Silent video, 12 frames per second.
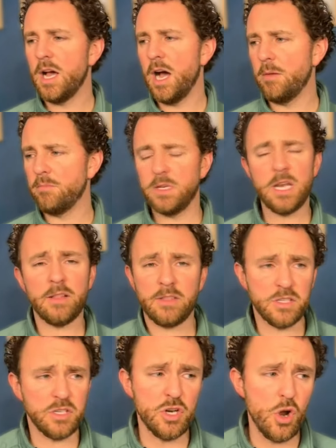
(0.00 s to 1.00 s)
Not
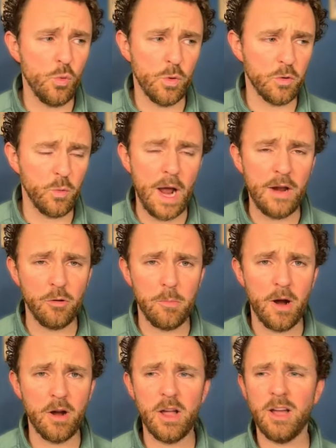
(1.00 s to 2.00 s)
that you don't want to ride
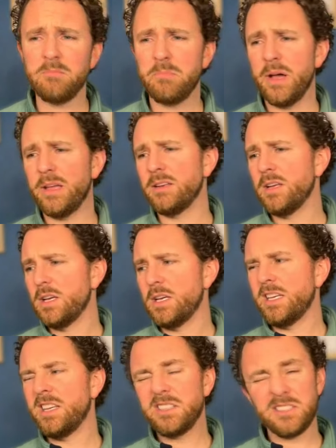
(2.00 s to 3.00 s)
Omarion, but
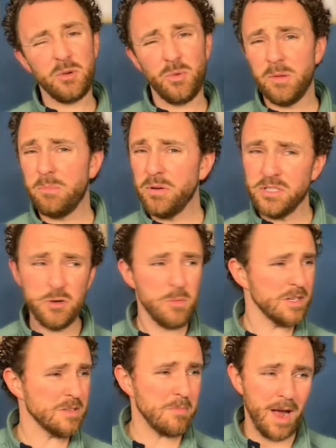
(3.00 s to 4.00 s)
you just don't want to put too
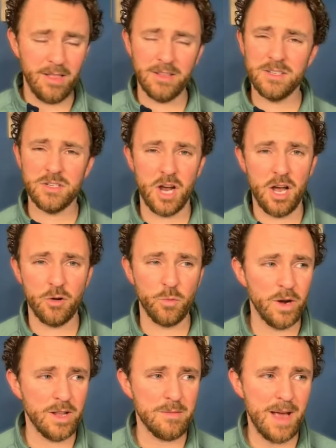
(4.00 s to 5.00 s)
much mileage on a
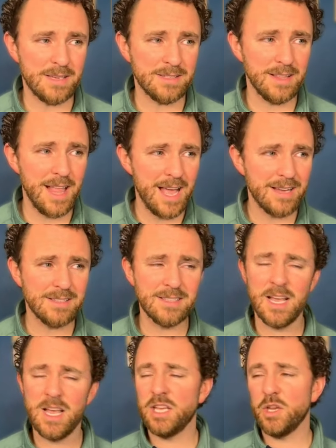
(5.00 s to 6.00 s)
running back's legs.
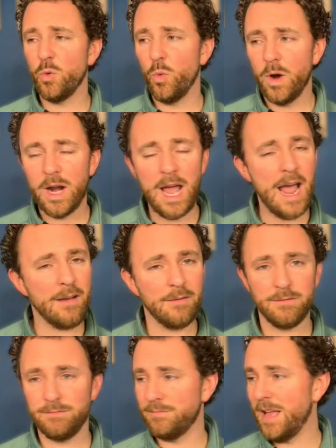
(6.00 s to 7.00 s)
You want to
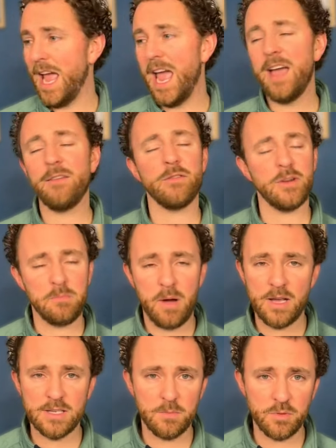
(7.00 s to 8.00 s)
have every
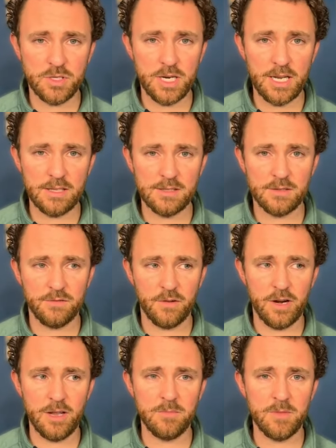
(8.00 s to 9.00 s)
possible chance
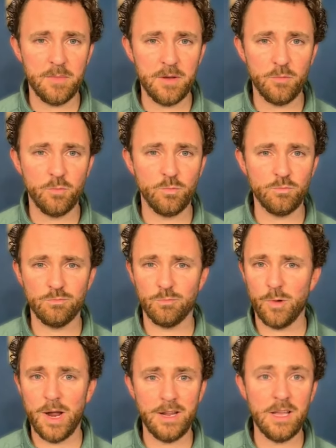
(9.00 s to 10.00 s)
for him to be
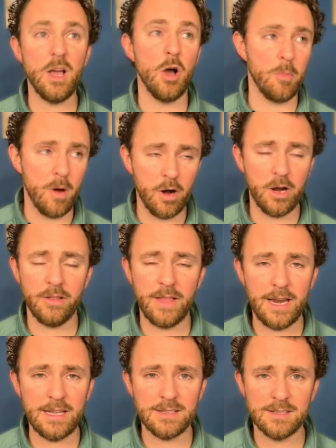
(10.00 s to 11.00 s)
ready, Omarion,
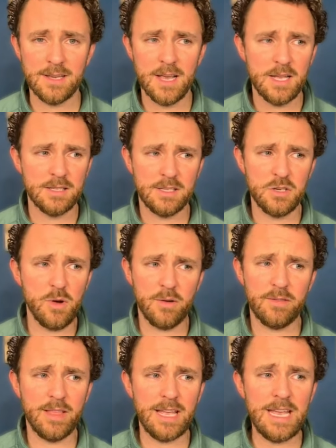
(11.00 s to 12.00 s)
that is, to do
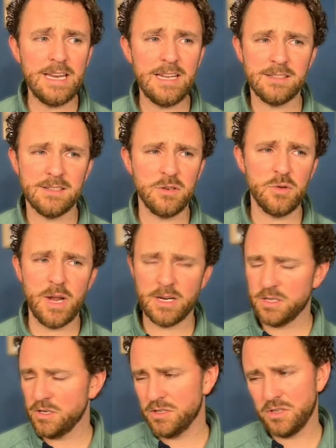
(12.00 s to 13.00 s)
everything he needs to do
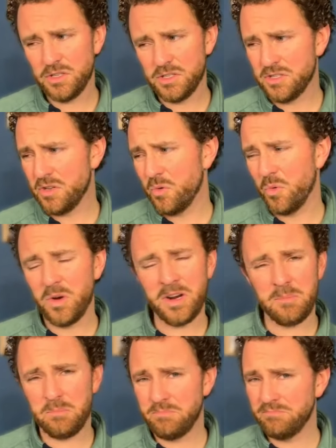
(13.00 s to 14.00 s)
next year. So you just don't want
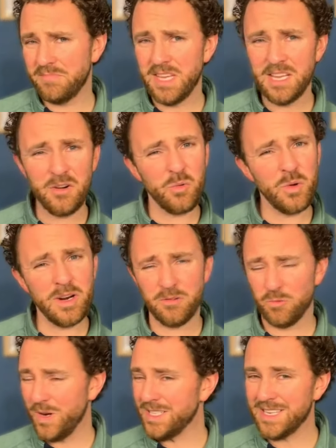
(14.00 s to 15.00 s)
to
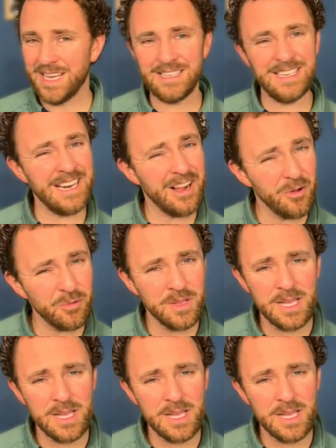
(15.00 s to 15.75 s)
risk it, you know?